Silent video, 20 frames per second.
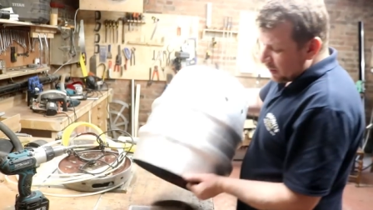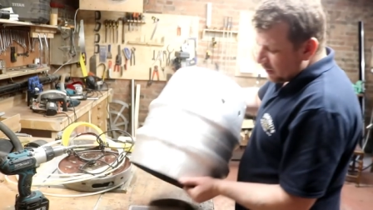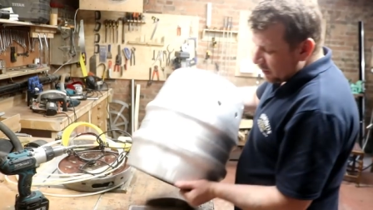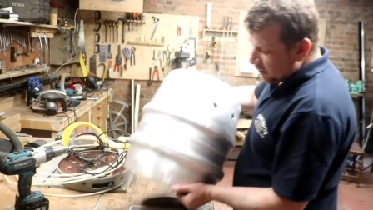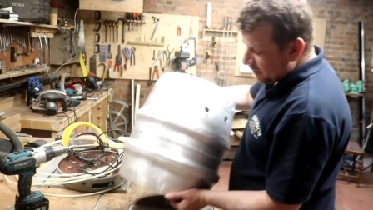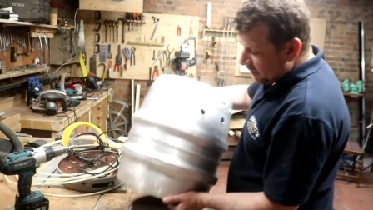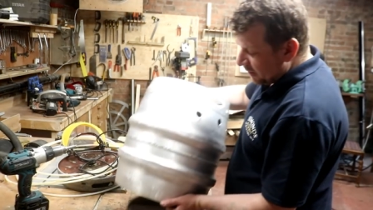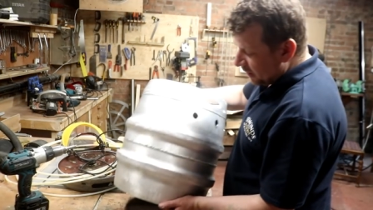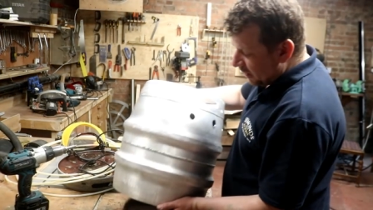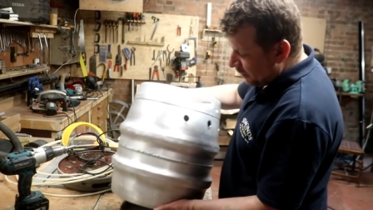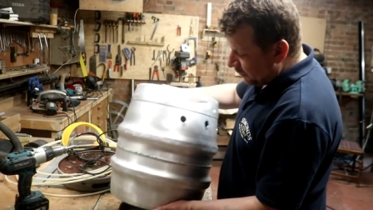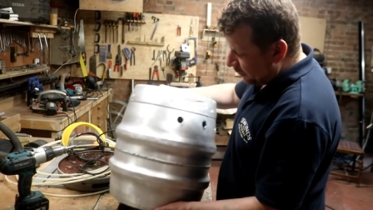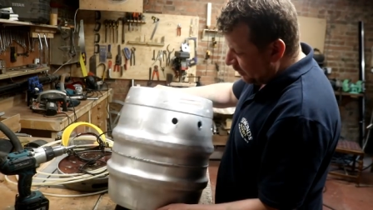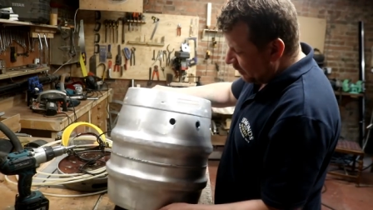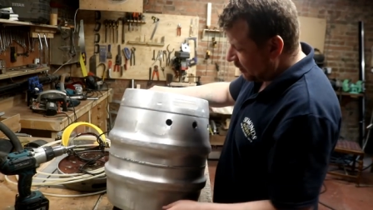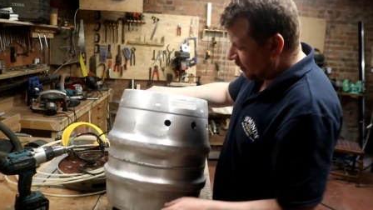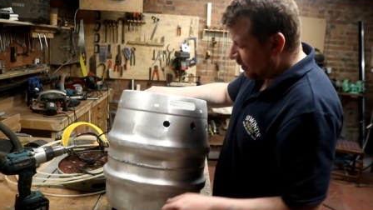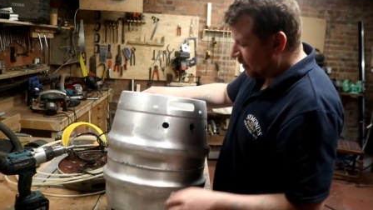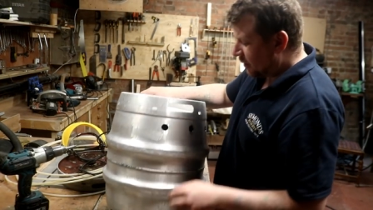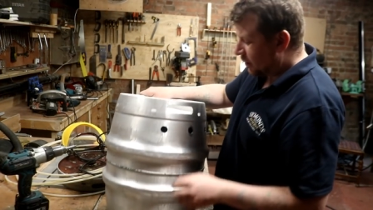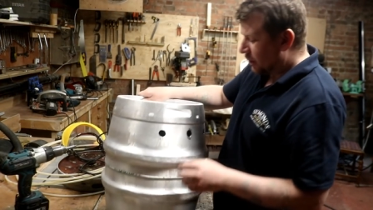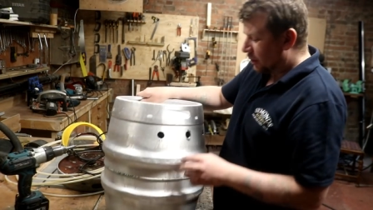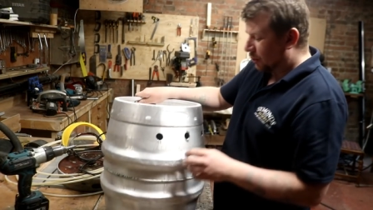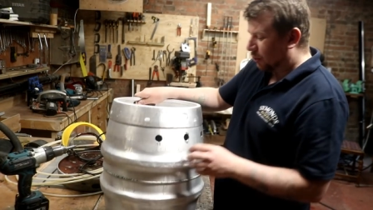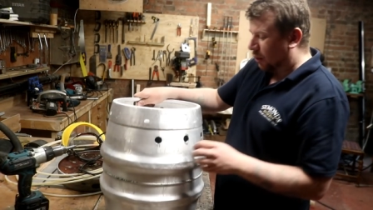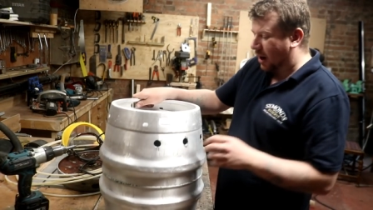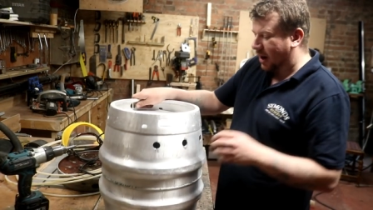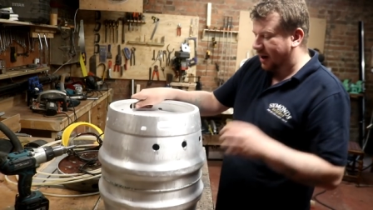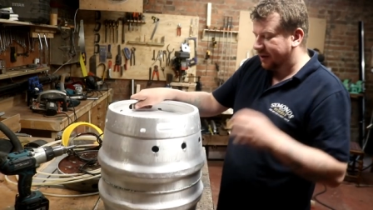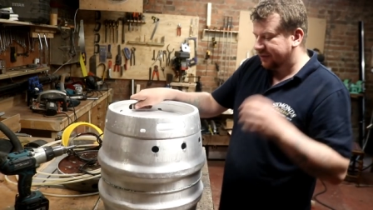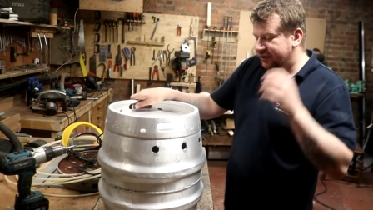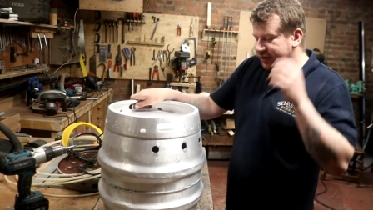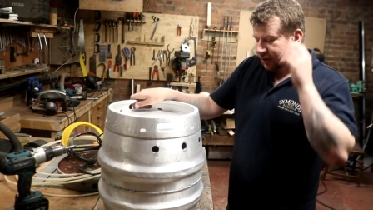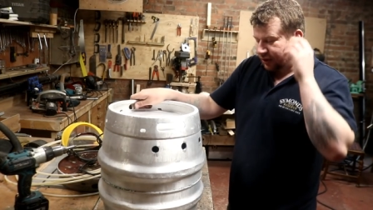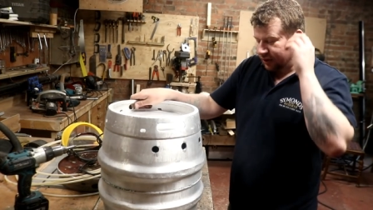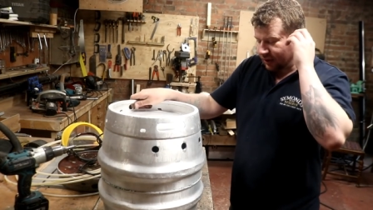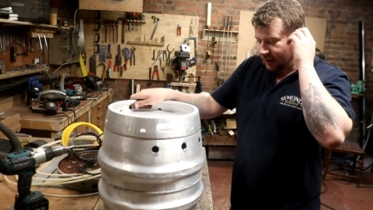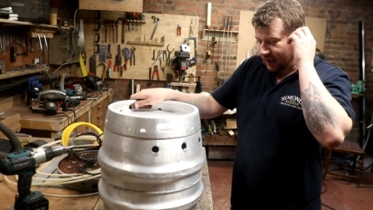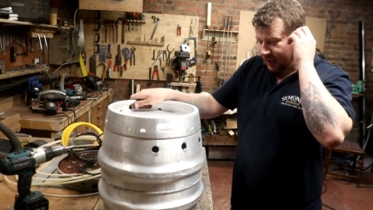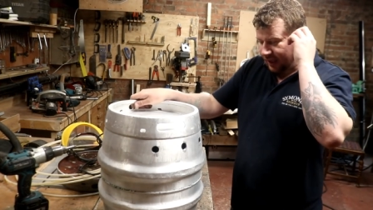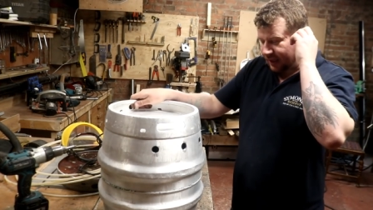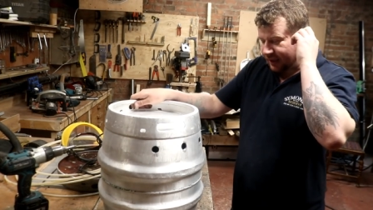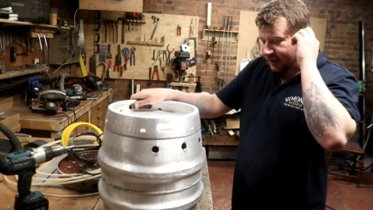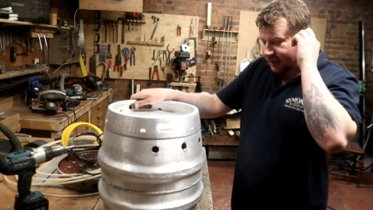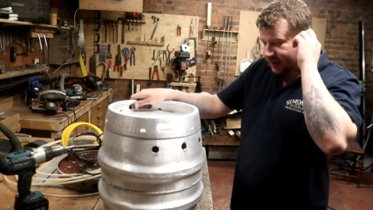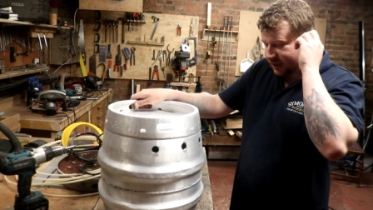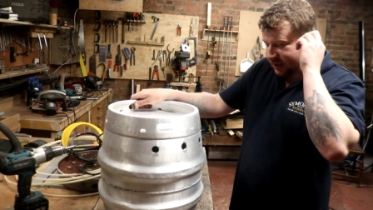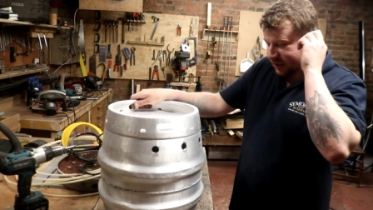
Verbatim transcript: So, what I've done is